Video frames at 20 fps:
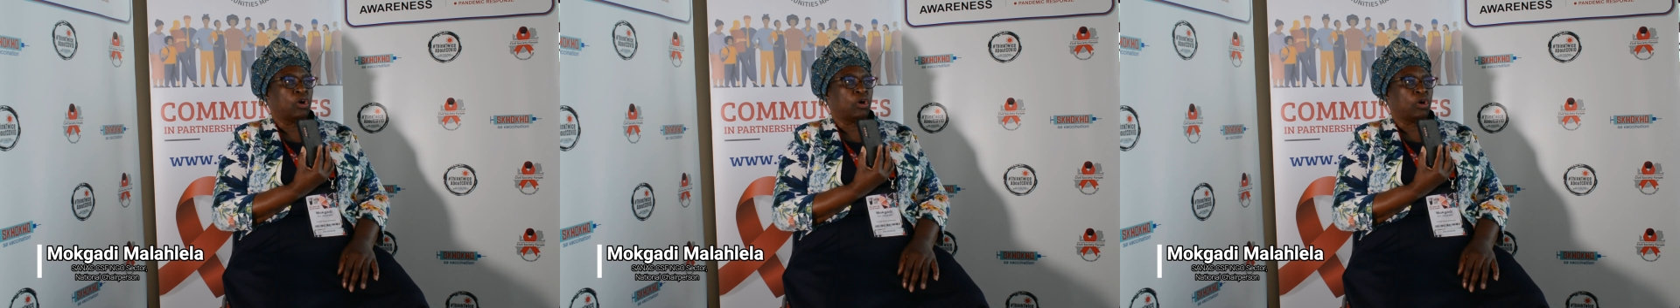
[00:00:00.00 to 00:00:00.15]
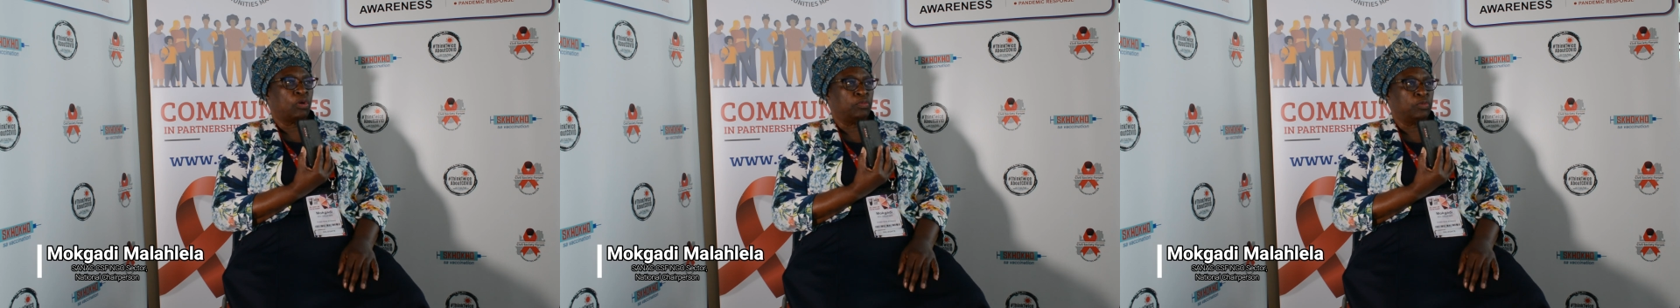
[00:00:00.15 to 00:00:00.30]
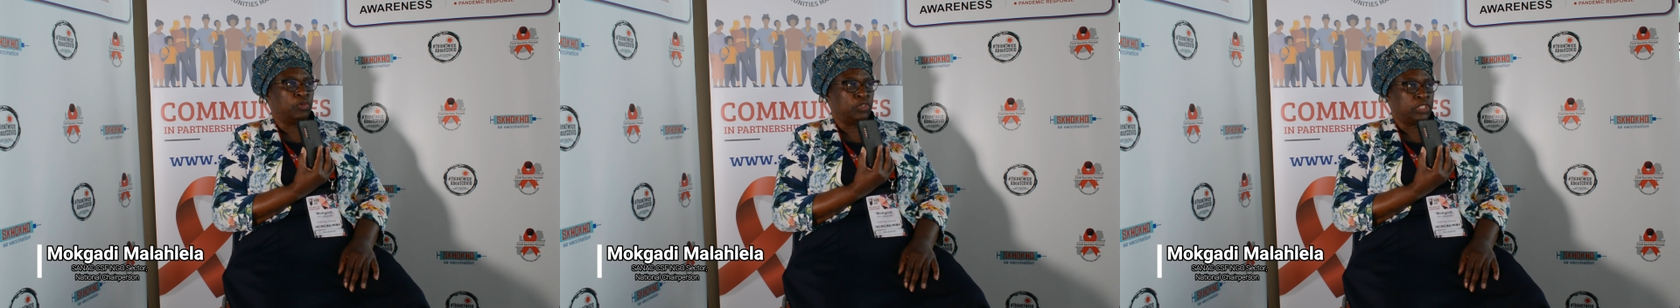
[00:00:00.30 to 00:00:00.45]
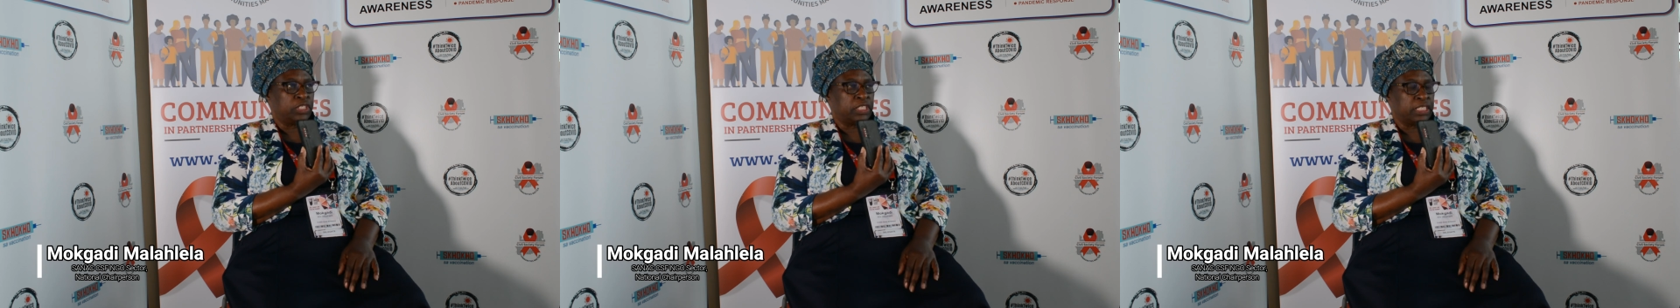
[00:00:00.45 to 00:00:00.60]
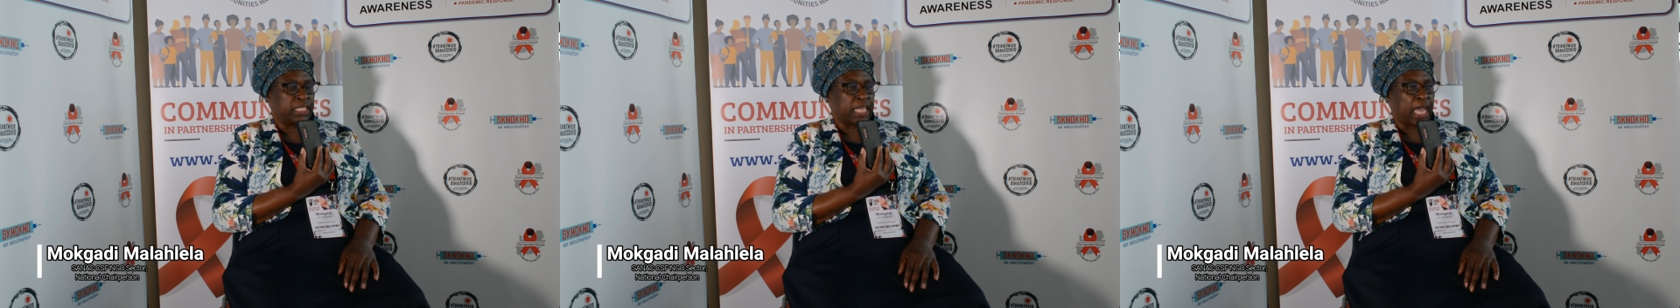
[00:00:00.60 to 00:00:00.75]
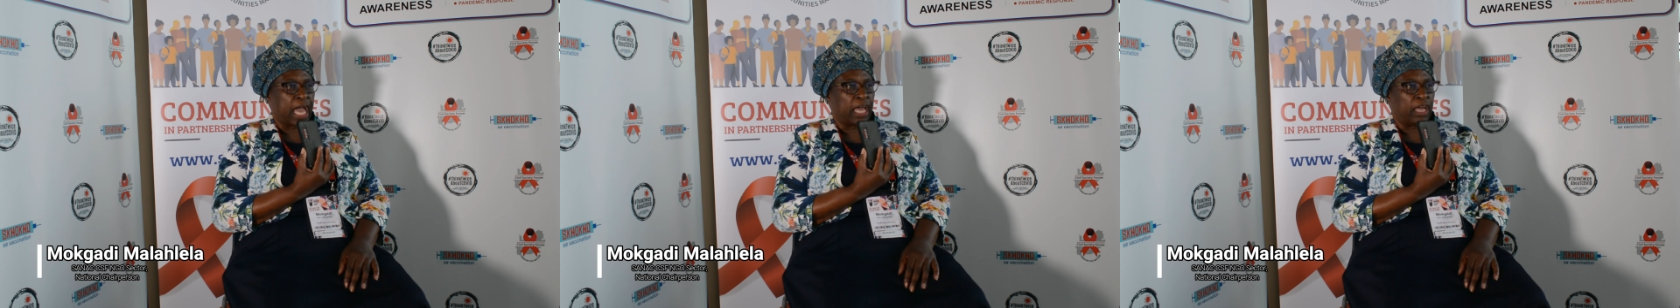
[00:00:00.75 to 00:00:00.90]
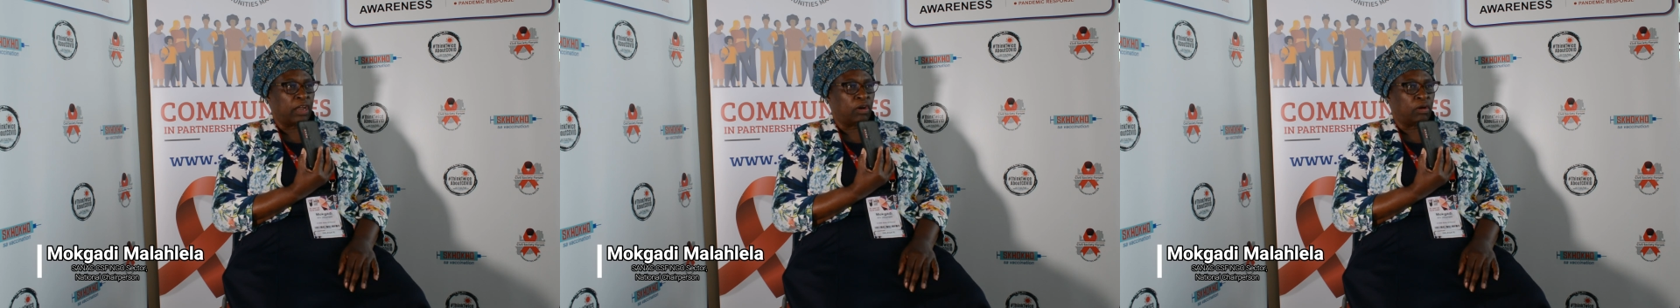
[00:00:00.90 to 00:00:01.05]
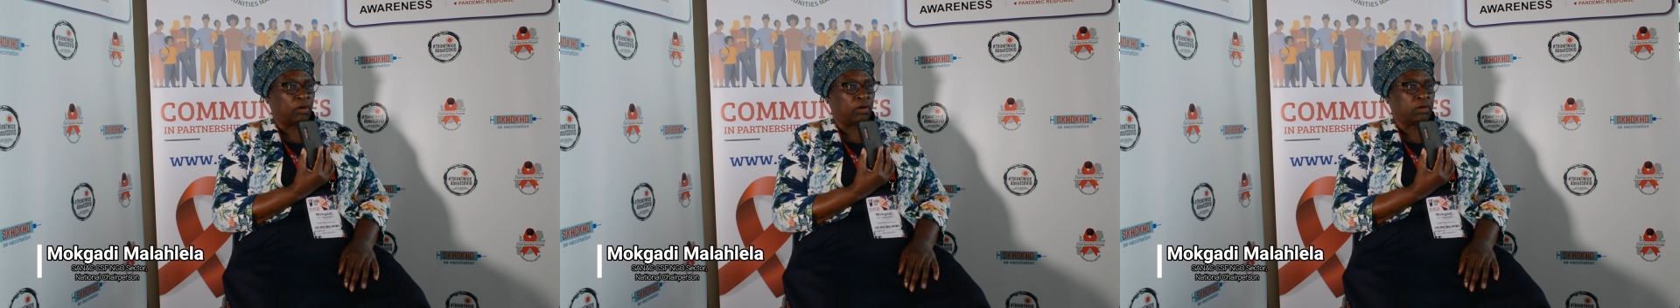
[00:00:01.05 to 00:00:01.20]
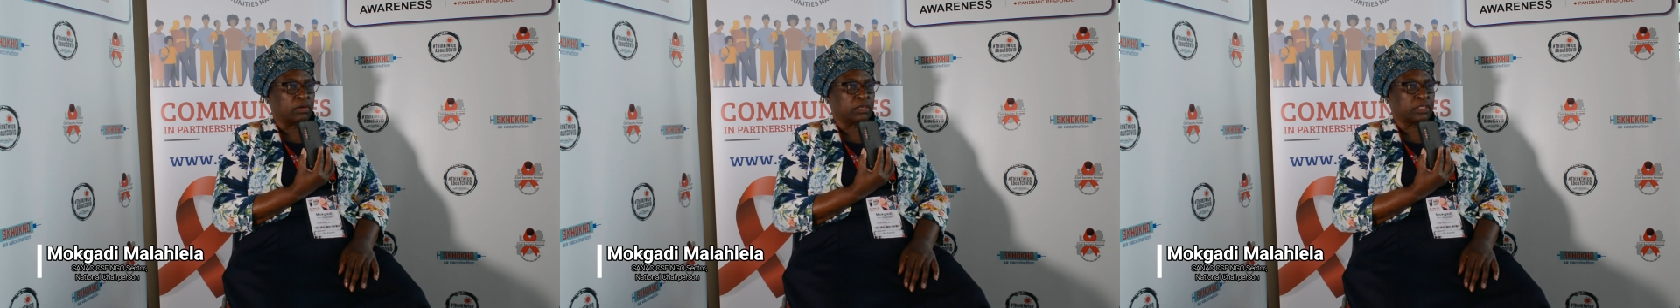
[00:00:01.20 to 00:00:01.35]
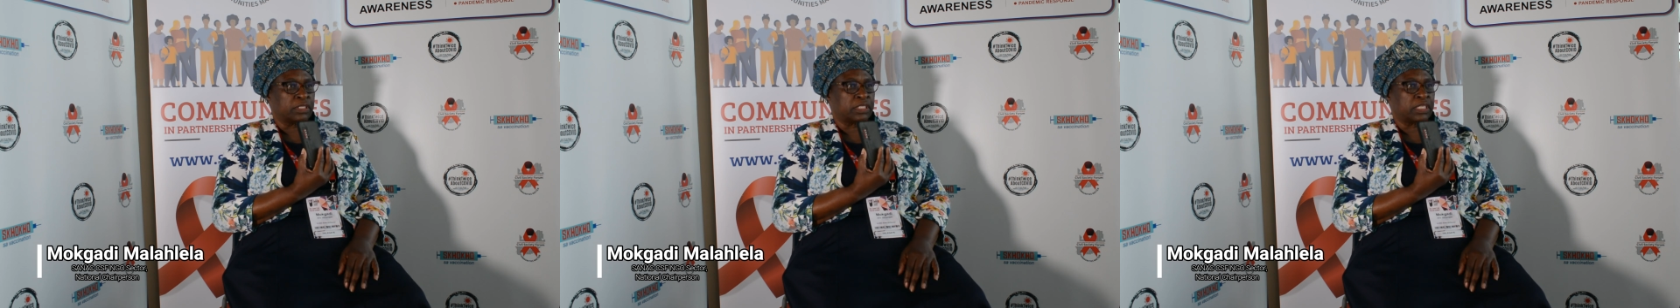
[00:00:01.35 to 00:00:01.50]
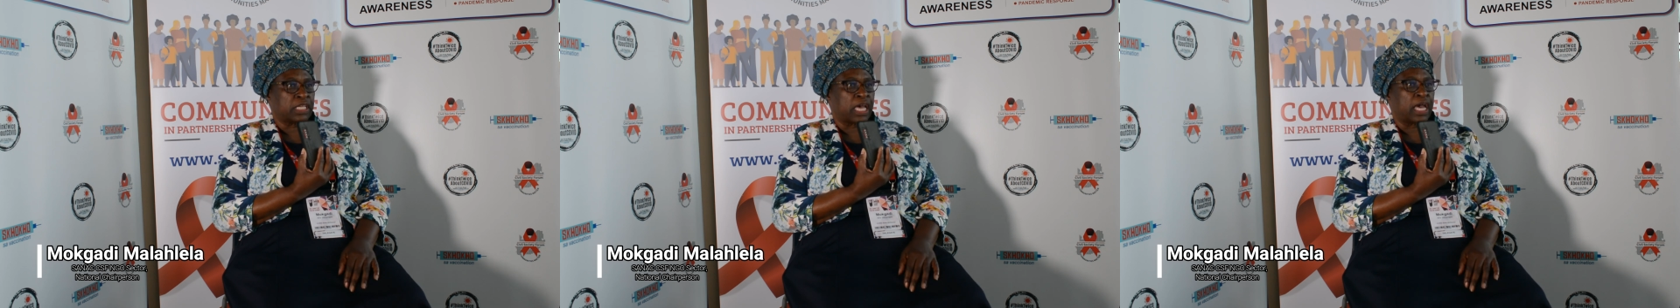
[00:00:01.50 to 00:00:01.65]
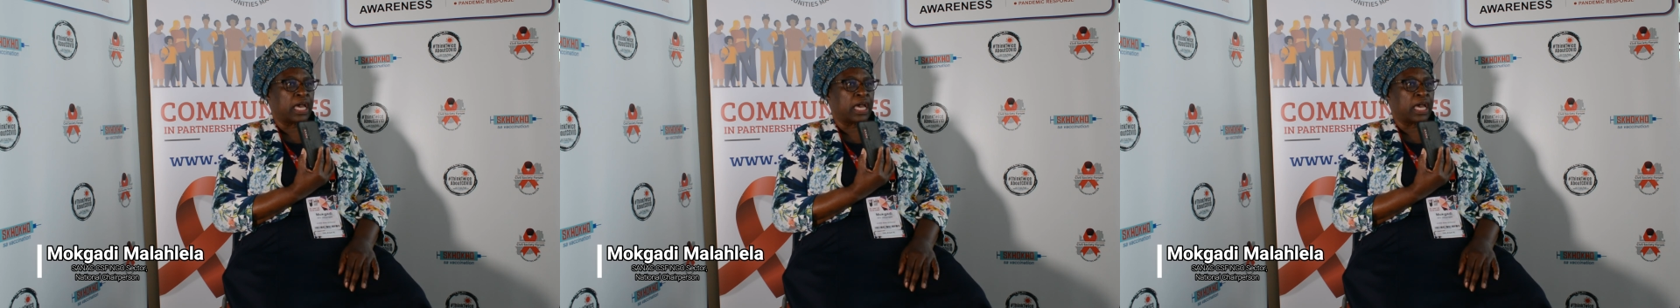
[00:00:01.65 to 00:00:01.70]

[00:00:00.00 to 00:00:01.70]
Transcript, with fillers: community dialogues